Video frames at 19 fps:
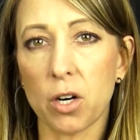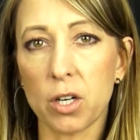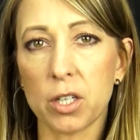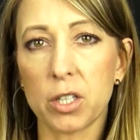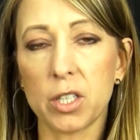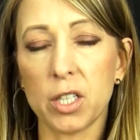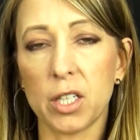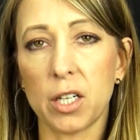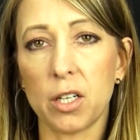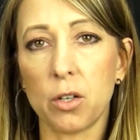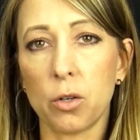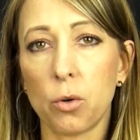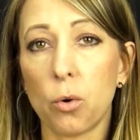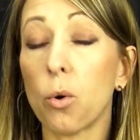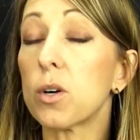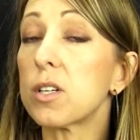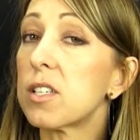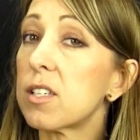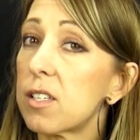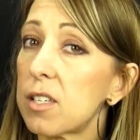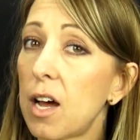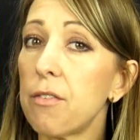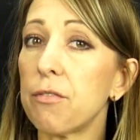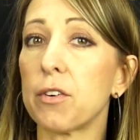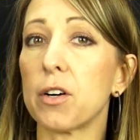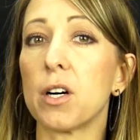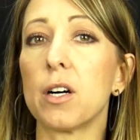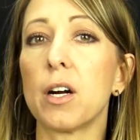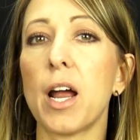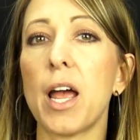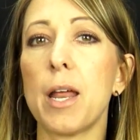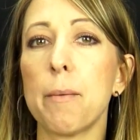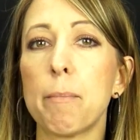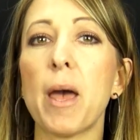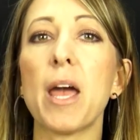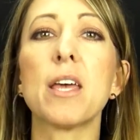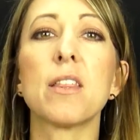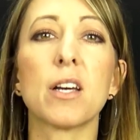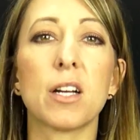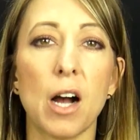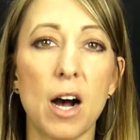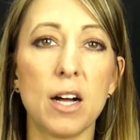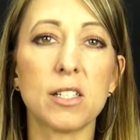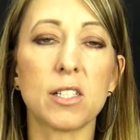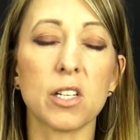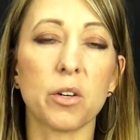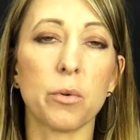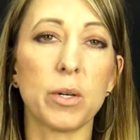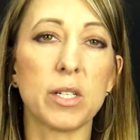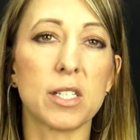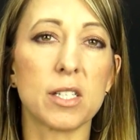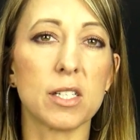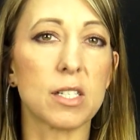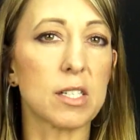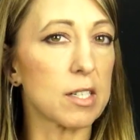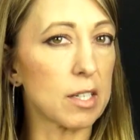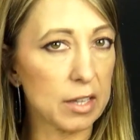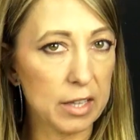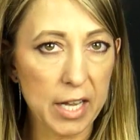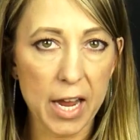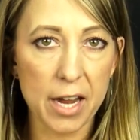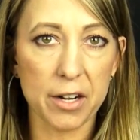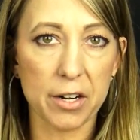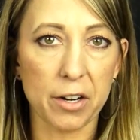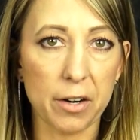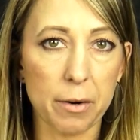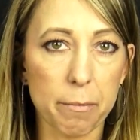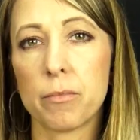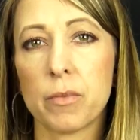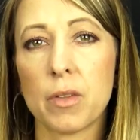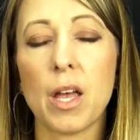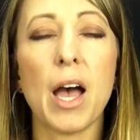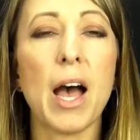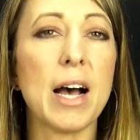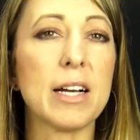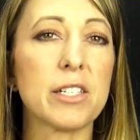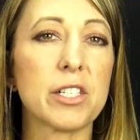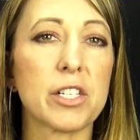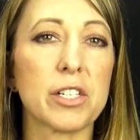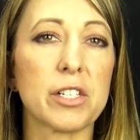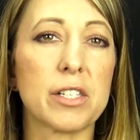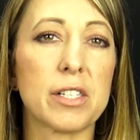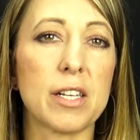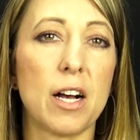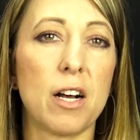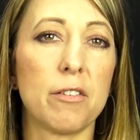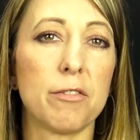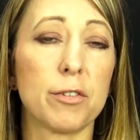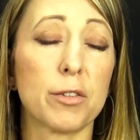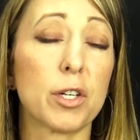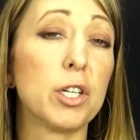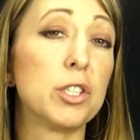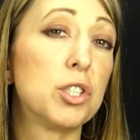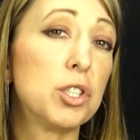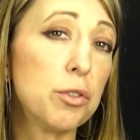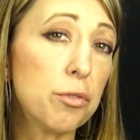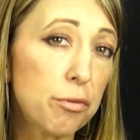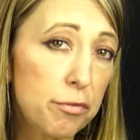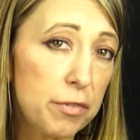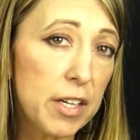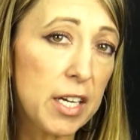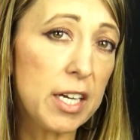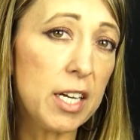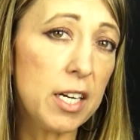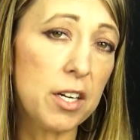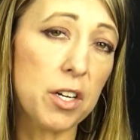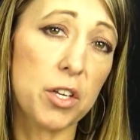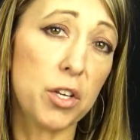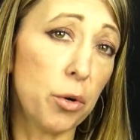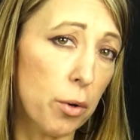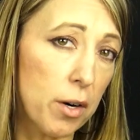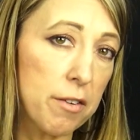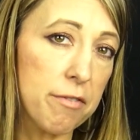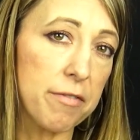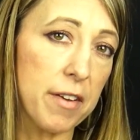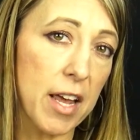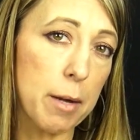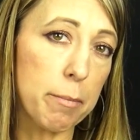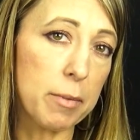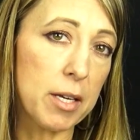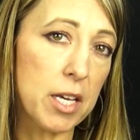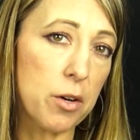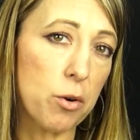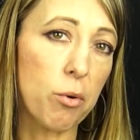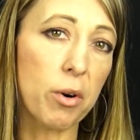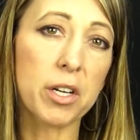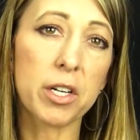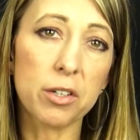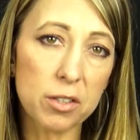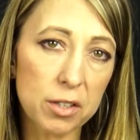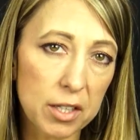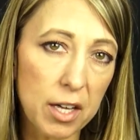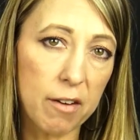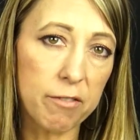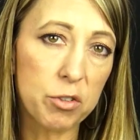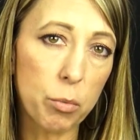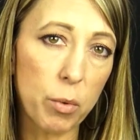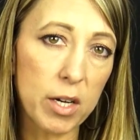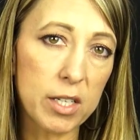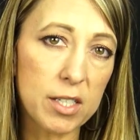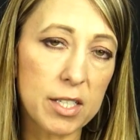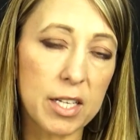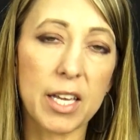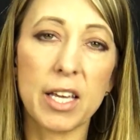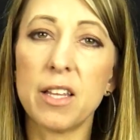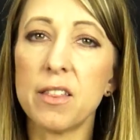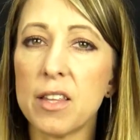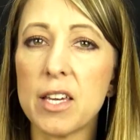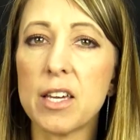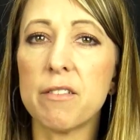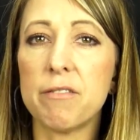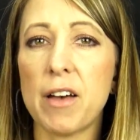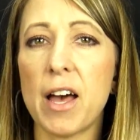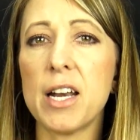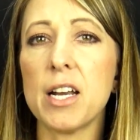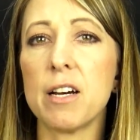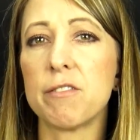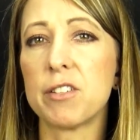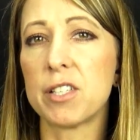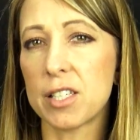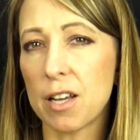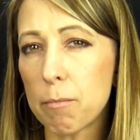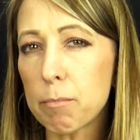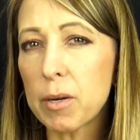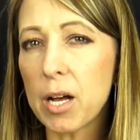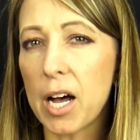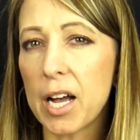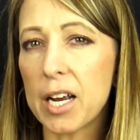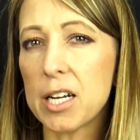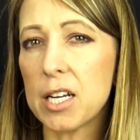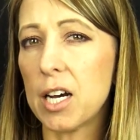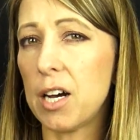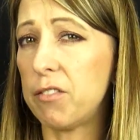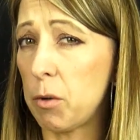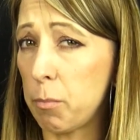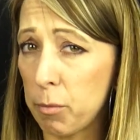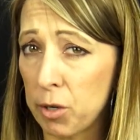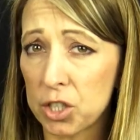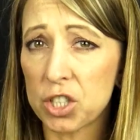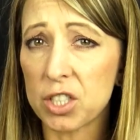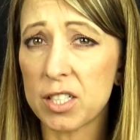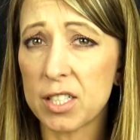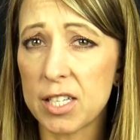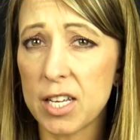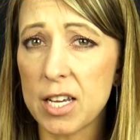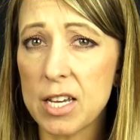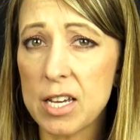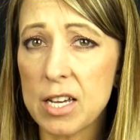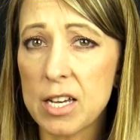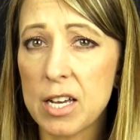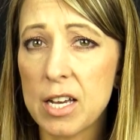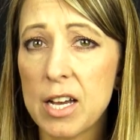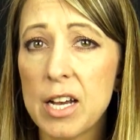are good, or suffer and pay the consequences later. Ask yourself, could you feed your family or your loved ones in the event of some kind of emergency?